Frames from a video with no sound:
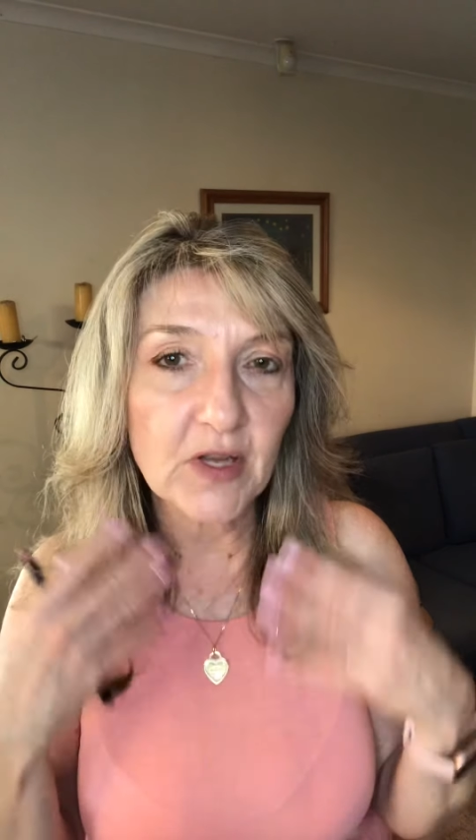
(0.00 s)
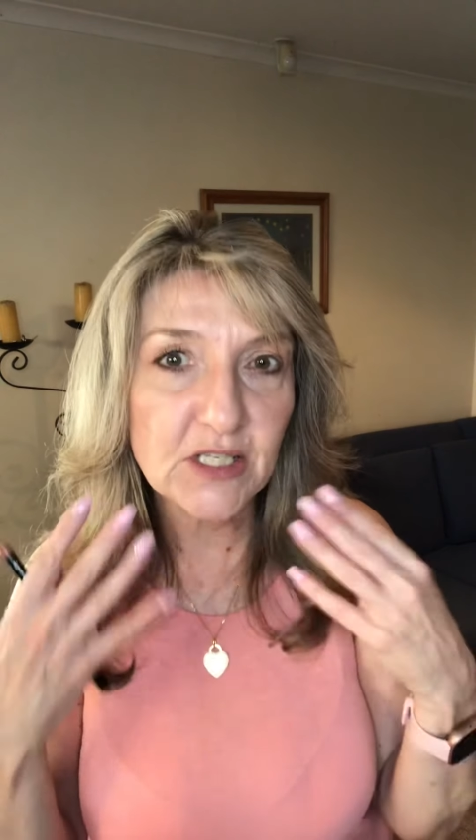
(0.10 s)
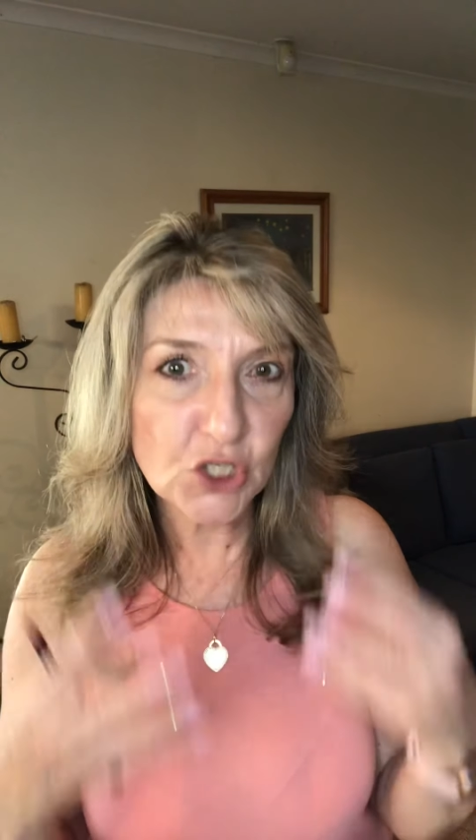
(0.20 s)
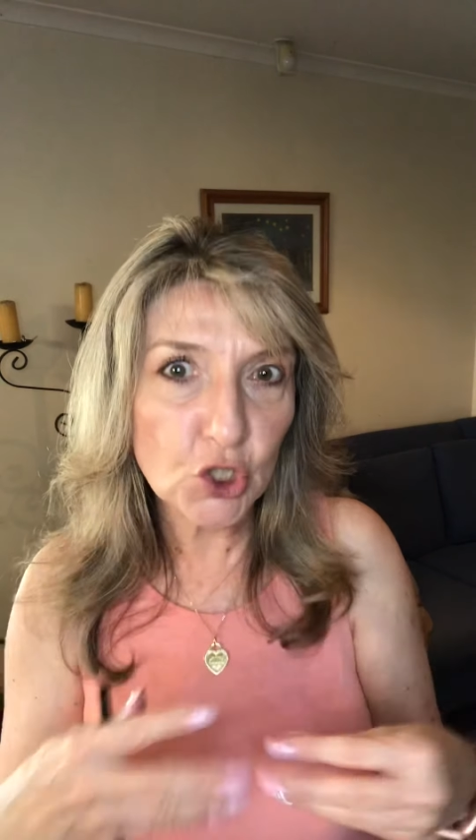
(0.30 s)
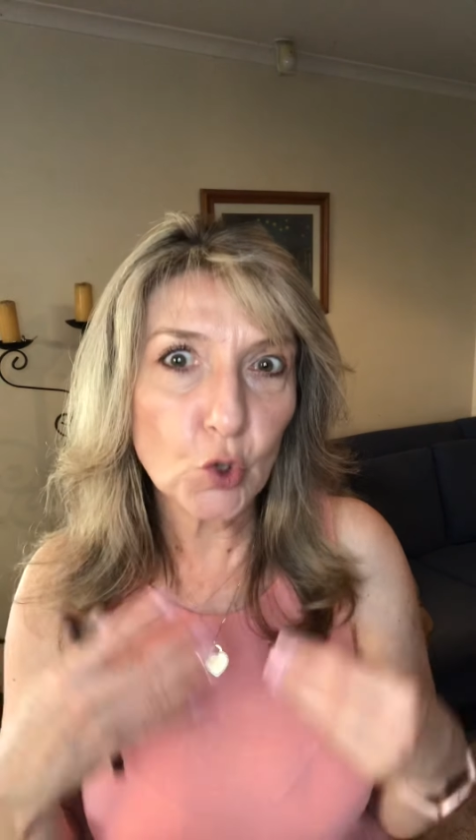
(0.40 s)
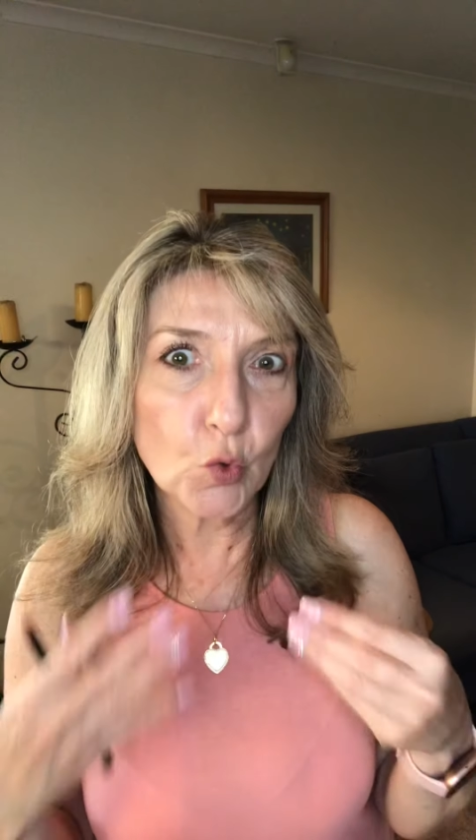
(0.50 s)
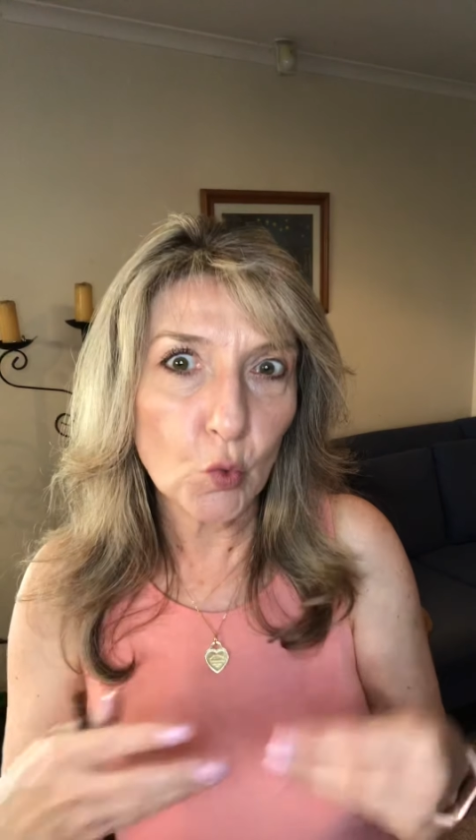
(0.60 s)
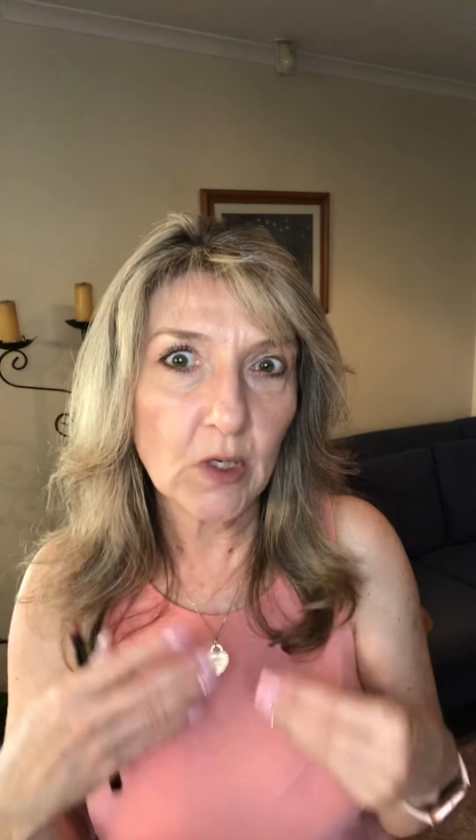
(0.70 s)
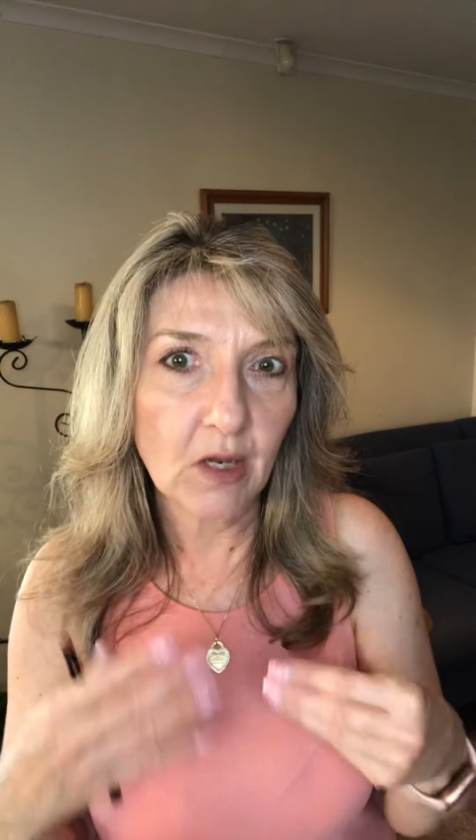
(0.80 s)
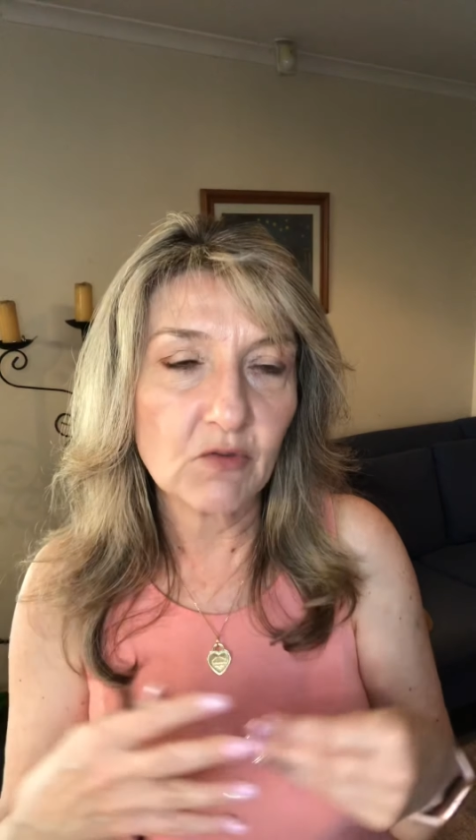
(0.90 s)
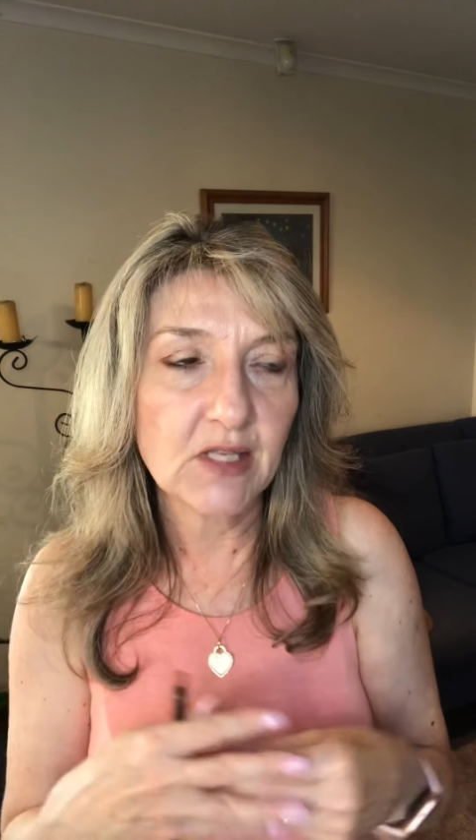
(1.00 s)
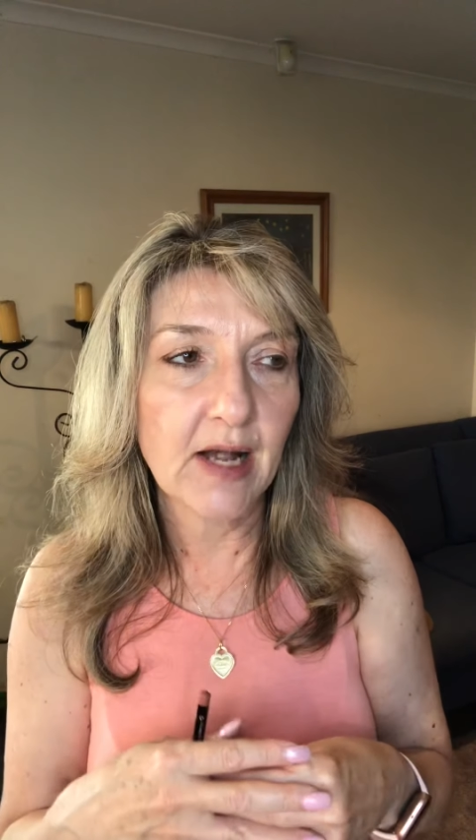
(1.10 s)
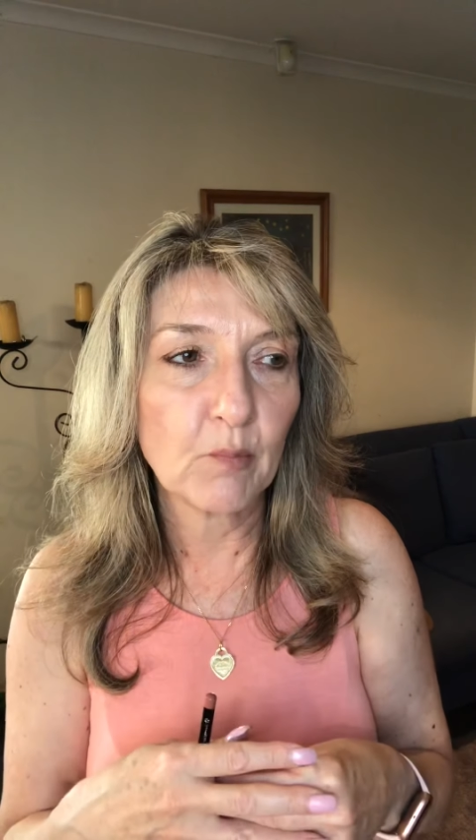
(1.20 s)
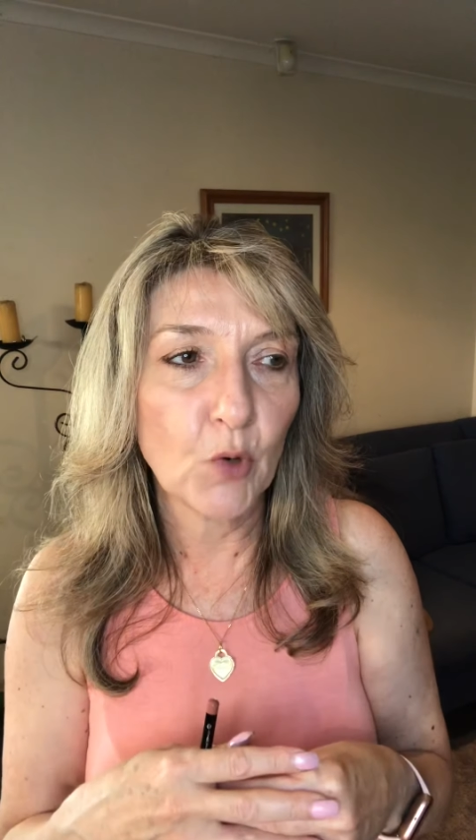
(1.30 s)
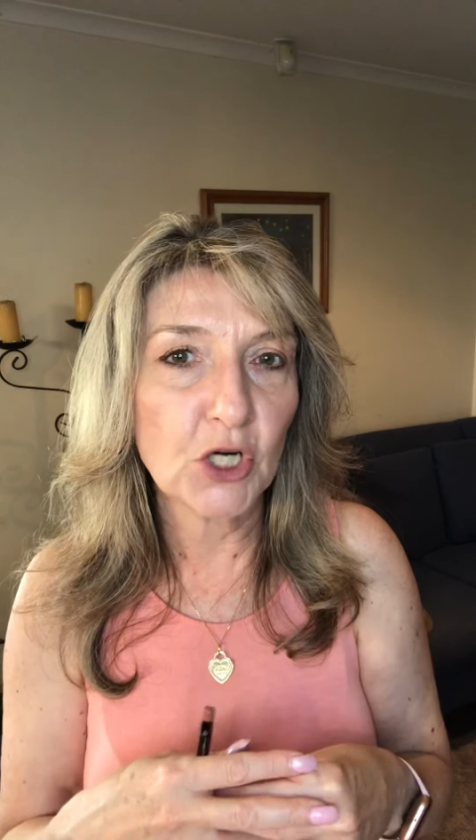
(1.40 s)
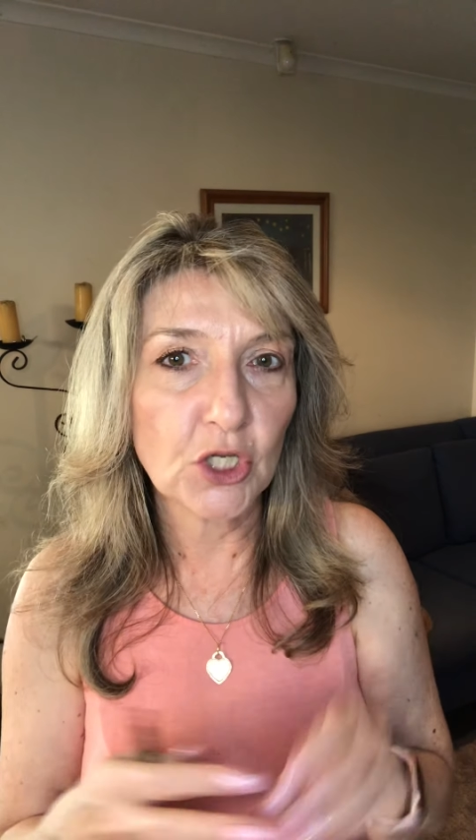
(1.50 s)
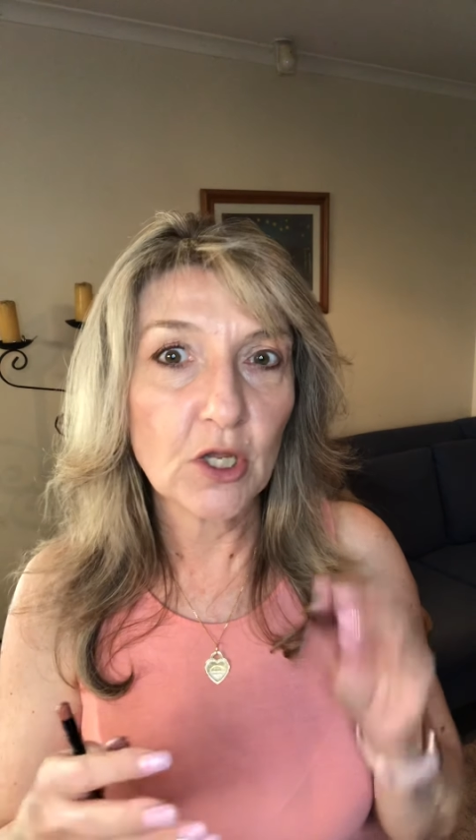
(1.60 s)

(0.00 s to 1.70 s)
it still gives that impression